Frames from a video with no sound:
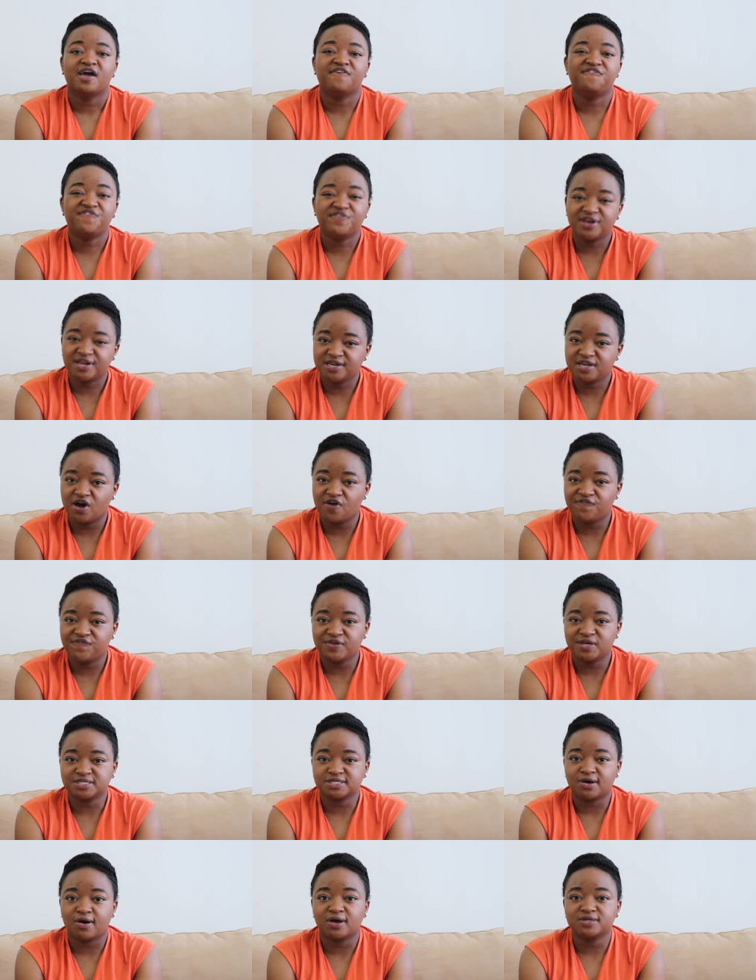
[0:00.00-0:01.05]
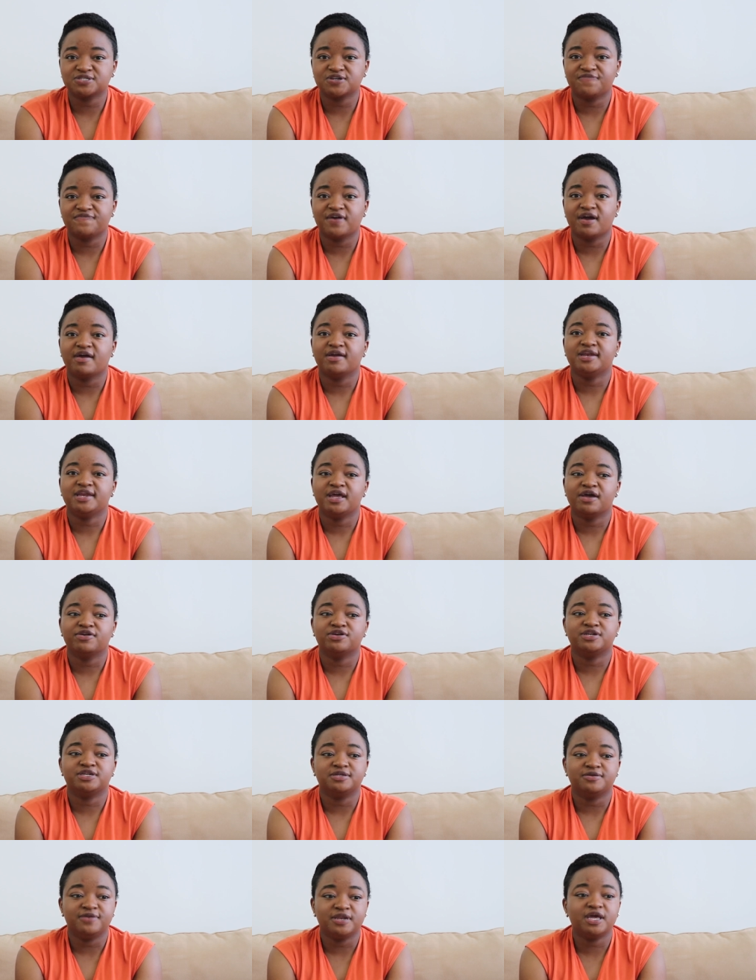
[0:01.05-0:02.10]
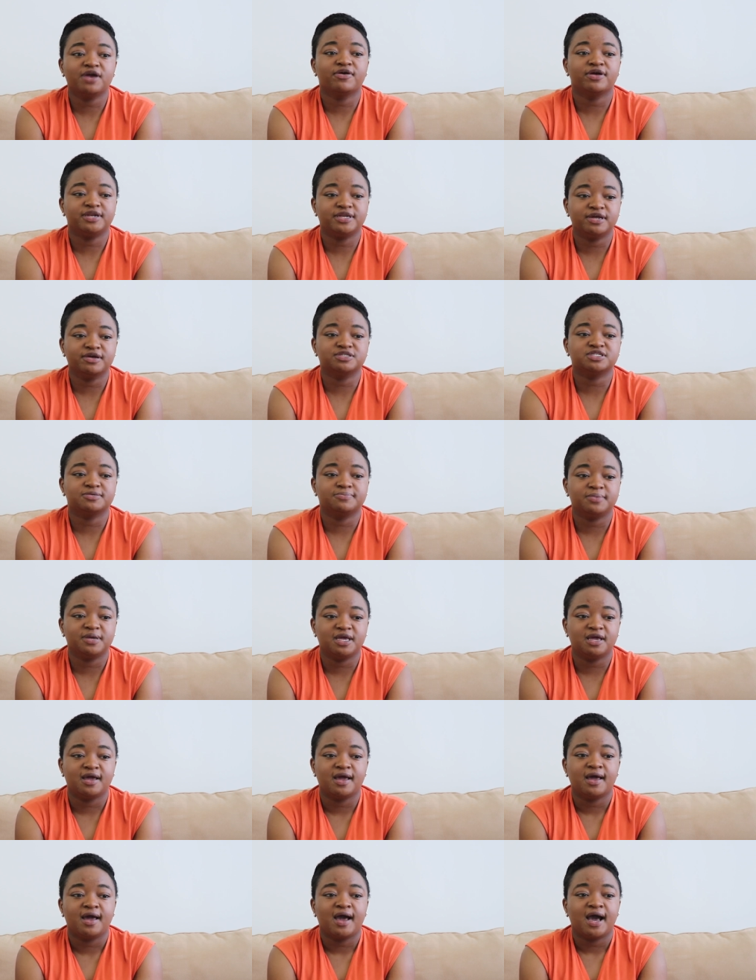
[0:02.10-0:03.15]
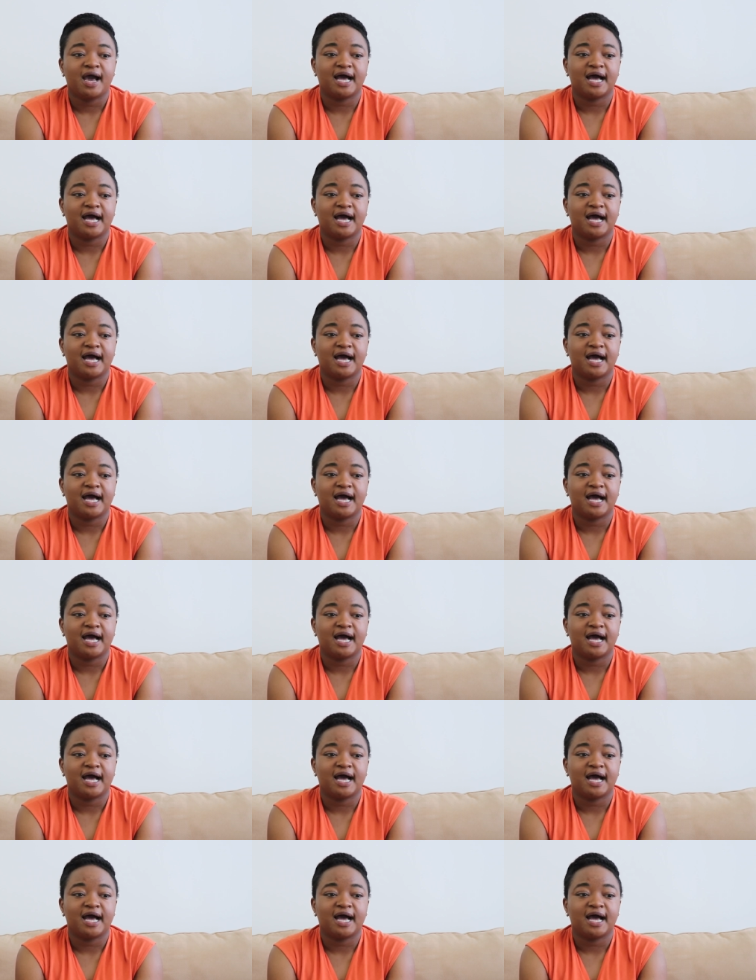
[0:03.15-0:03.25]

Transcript: And Philadelphia is also very near and dear to me.